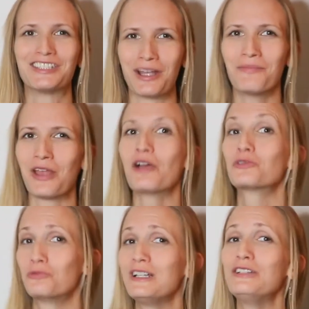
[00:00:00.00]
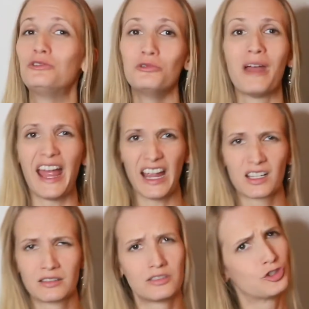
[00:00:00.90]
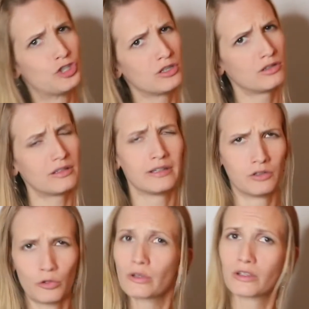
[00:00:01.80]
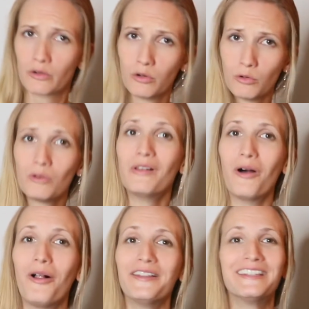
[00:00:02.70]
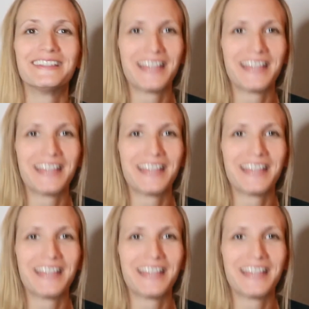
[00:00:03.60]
Some dogs really do act chill and look cool all the